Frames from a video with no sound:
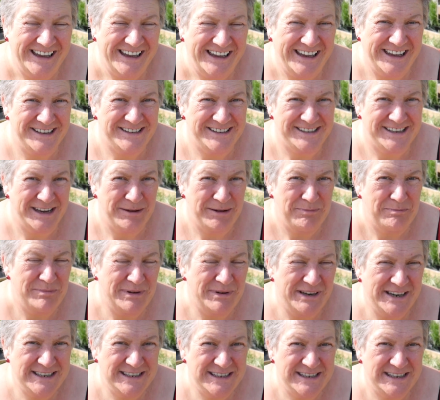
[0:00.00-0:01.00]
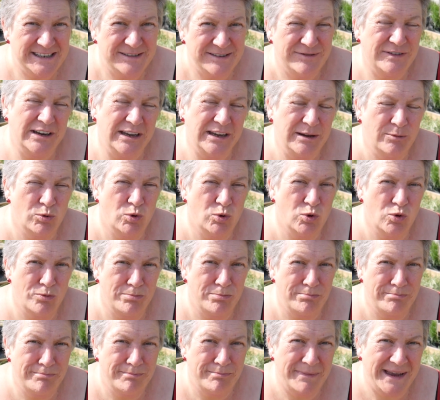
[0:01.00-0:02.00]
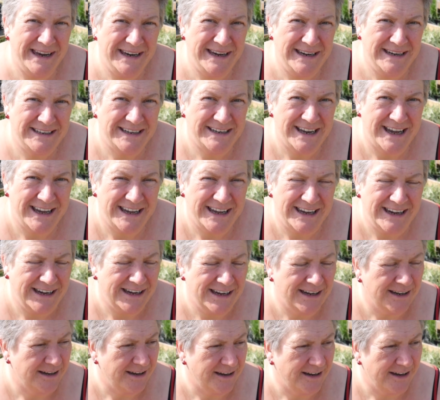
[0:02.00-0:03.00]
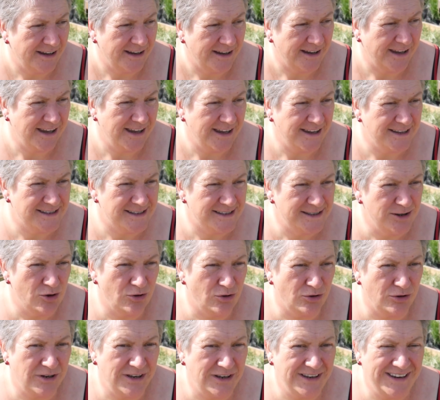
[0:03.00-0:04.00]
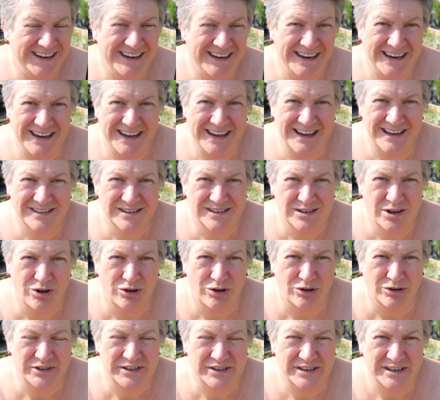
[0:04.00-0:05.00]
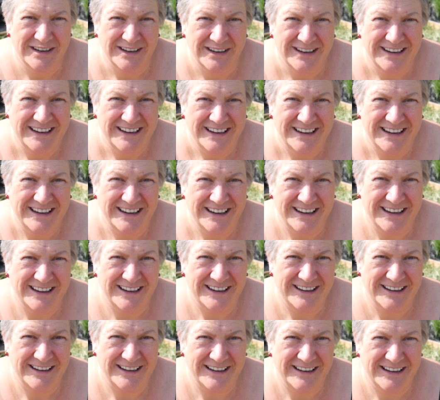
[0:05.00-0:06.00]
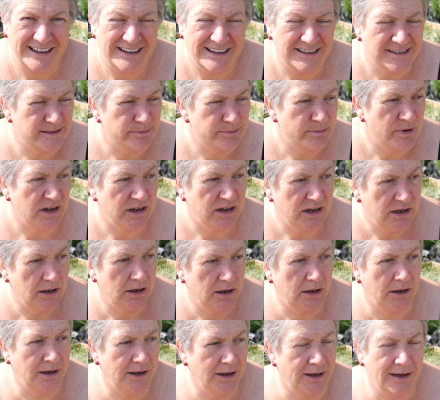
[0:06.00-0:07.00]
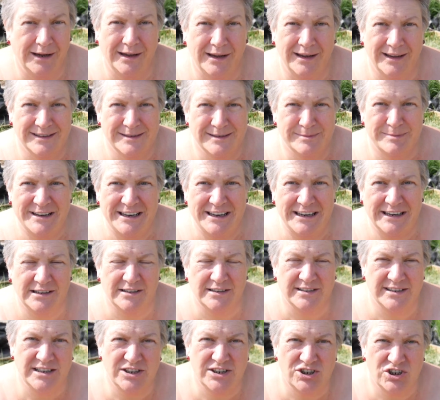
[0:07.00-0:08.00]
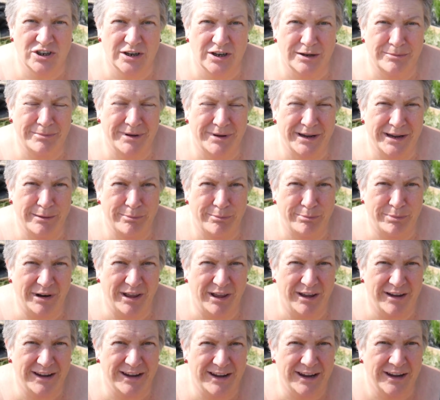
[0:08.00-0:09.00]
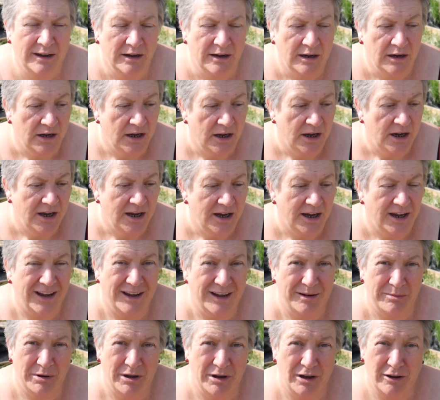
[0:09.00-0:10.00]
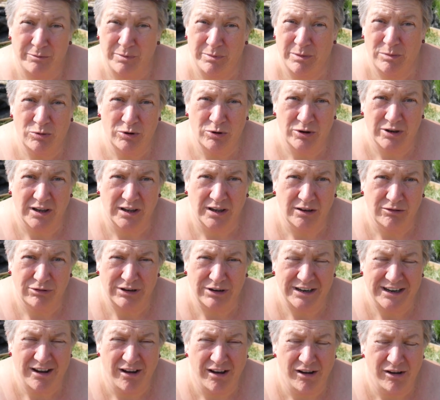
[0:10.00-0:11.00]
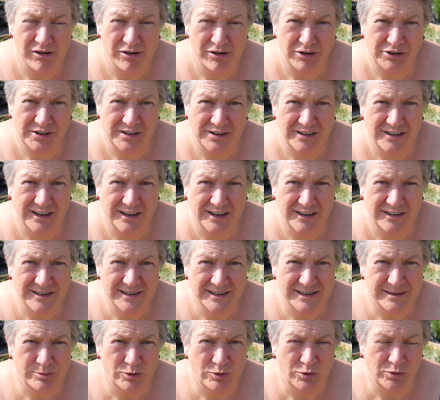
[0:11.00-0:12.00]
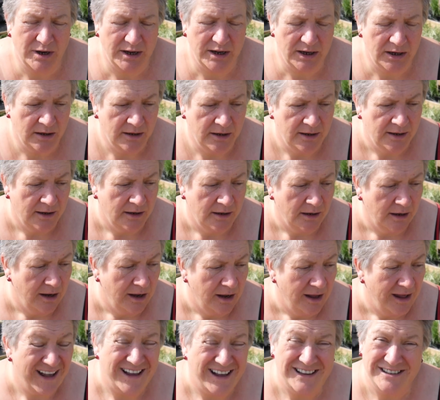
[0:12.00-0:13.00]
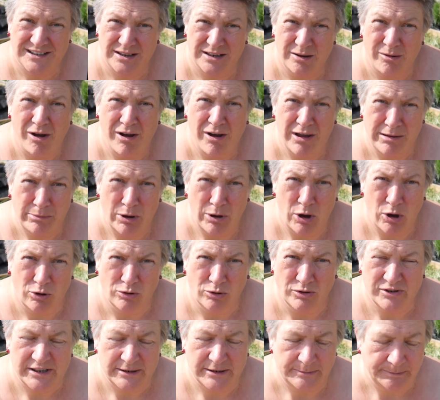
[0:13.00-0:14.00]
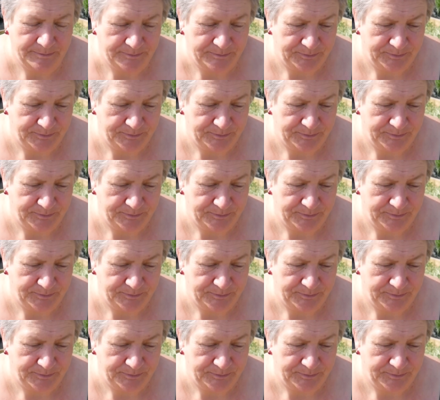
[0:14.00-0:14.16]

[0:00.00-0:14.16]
It's a blissfully warm May day. It's not nearly as hot as my little t-shirt might imply, but I've been working really hard this morning, and so I'm hot.